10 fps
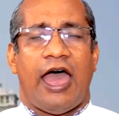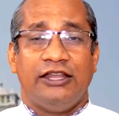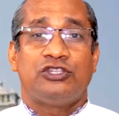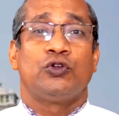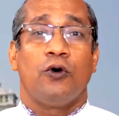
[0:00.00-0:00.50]

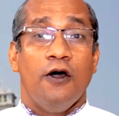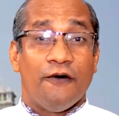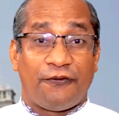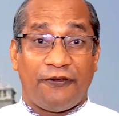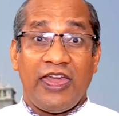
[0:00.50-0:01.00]
And
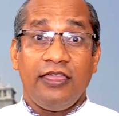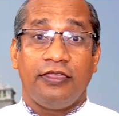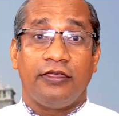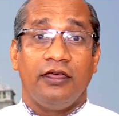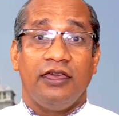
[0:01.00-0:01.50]
so
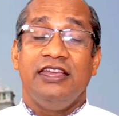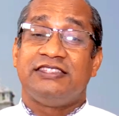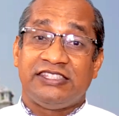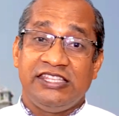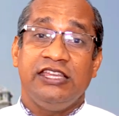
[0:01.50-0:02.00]
faith
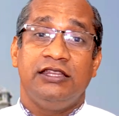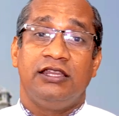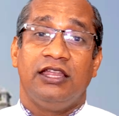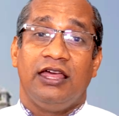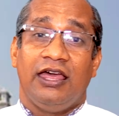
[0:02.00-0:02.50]
is
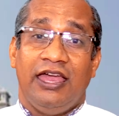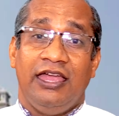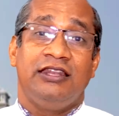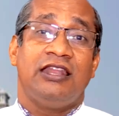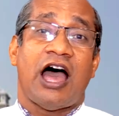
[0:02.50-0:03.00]
seen
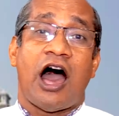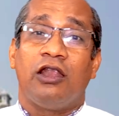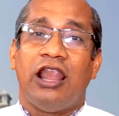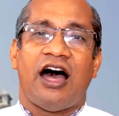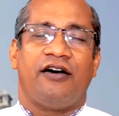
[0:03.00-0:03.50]
in
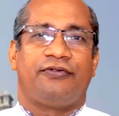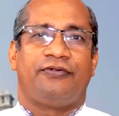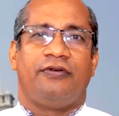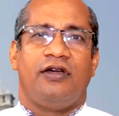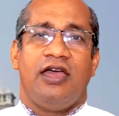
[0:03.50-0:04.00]
our
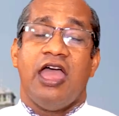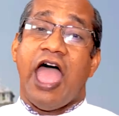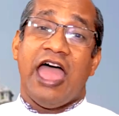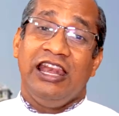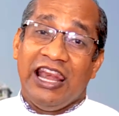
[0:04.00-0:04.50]
love,
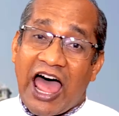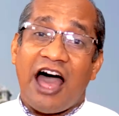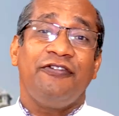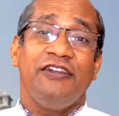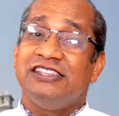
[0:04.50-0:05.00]
and
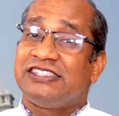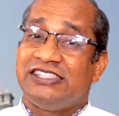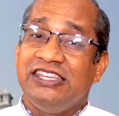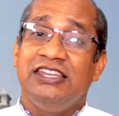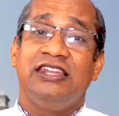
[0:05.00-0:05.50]
love
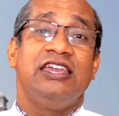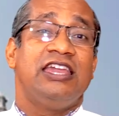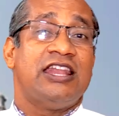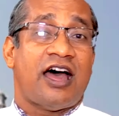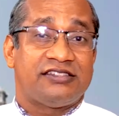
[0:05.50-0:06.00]
is seen
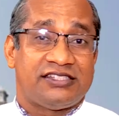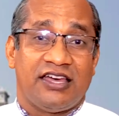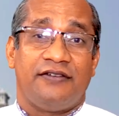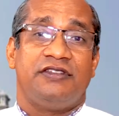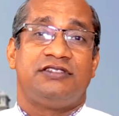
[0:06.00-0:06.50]
in our
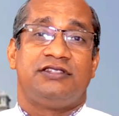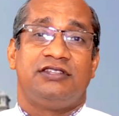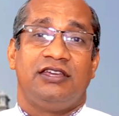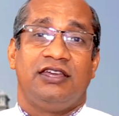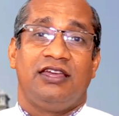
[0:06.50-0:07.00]
service.